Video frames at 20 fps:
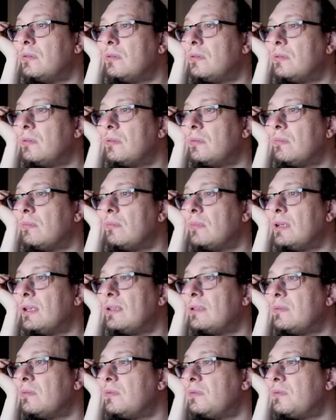
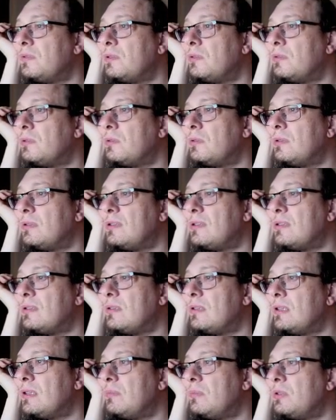mess with the rules and
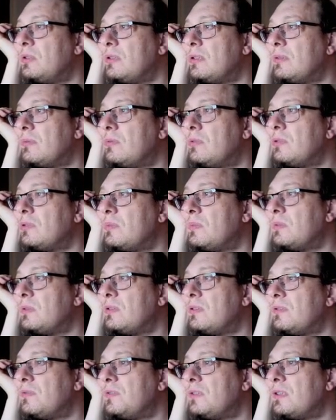limit them to
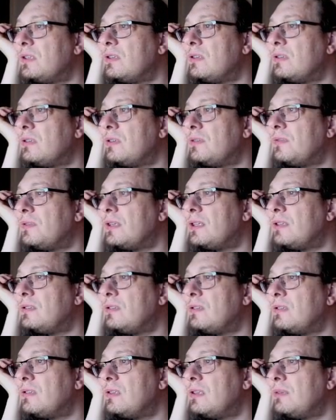specific
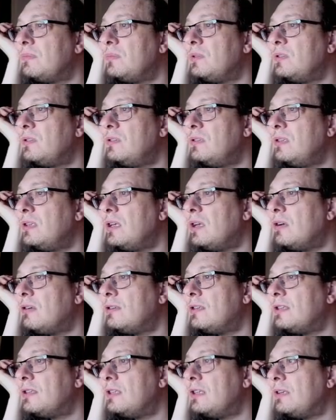interfaces. Let me see how
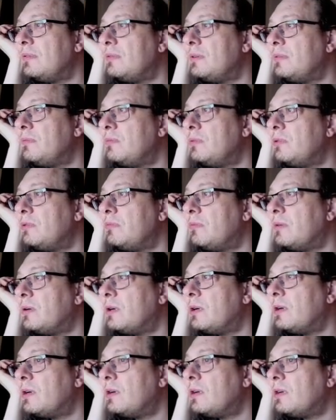that even would
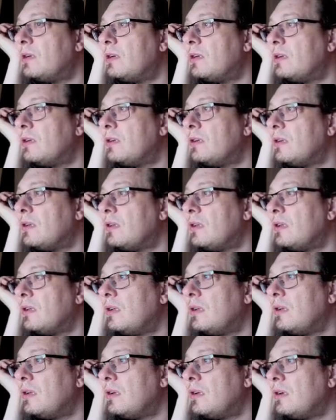work.
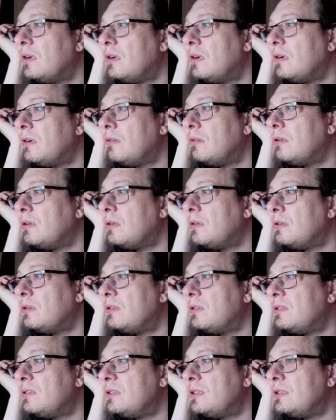We're gonna
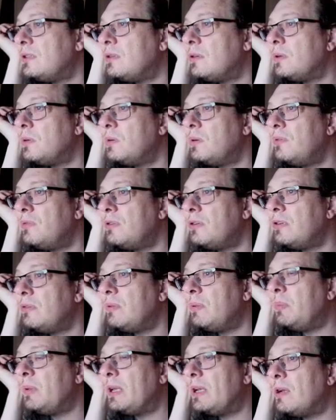set a rule for the
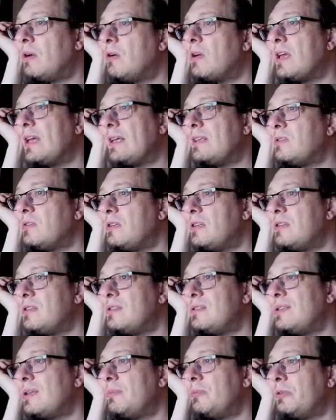VPN. Okay, so there's a
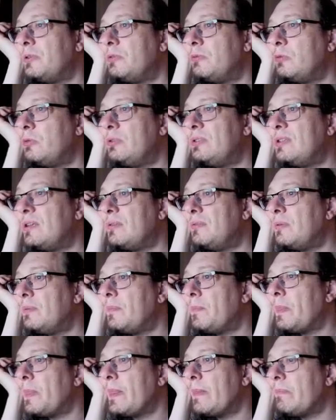separate rule set.
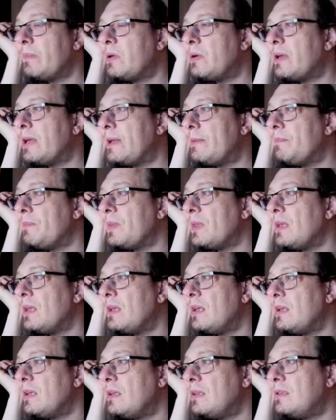Okay,
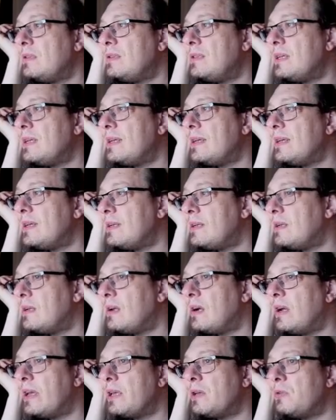then
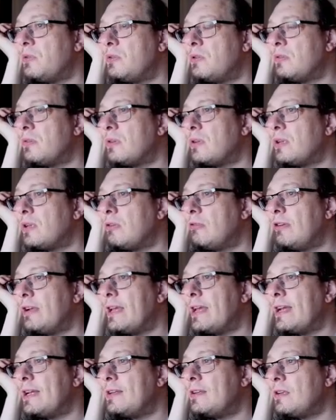I could
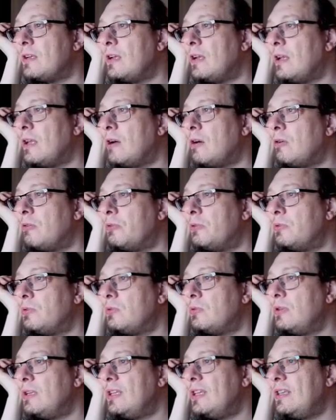create an allow
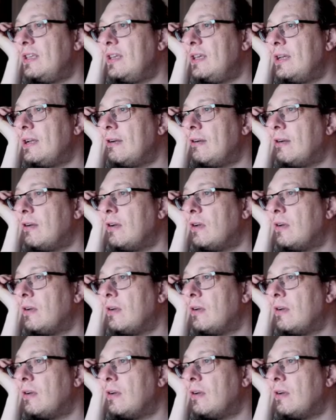rule here.